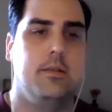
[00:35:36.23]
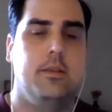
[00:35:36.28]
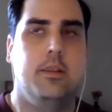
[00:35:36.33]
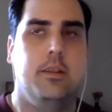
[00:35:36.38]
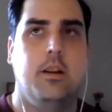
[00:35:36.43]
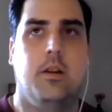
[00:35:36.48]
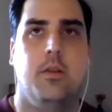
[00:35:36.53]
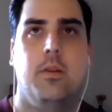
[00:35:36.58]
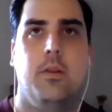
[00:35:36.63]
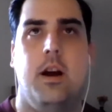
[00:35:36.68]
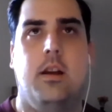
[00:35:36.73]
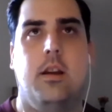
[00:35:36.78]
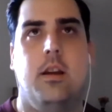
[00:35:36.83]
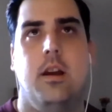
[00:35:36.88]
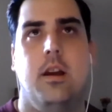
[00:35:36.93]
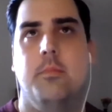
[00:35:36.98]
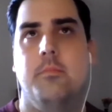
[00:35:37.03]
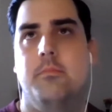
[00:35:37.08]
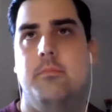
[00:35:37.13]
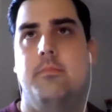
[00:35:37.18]

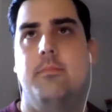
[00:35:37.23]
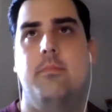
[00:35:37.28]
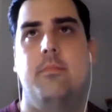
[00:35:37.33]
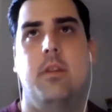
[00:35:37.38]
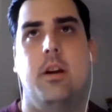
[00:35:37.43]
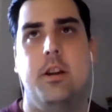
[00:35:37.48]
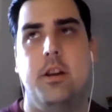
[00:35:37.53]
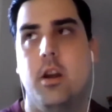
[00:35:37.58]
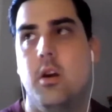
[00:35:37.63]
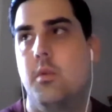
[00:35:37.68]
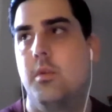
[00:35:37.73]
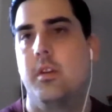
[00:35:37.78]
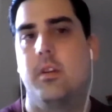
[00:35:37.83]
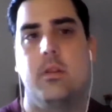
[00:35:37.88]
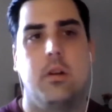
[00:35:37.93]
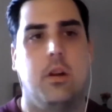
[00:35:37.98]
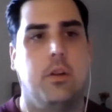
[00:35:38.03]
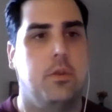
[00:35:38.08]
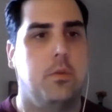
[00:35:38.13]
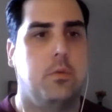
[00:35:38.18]
I know there
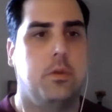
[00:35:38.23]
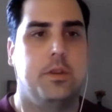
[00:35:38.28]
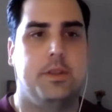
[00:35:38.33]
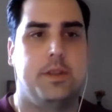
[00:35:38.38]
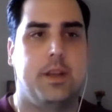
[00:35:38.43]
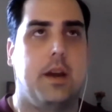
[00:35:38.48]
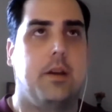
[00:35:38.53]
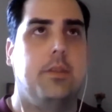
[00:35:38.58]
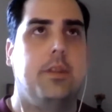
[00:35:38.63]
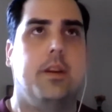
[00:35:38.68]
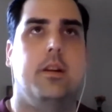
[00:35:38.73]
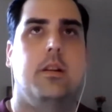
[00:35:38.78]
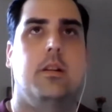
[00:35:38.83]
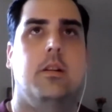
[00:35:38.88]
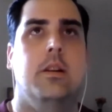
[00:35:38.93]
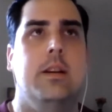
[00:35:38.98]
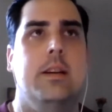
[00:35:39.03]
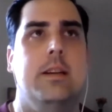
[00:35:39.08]
are other ones out there,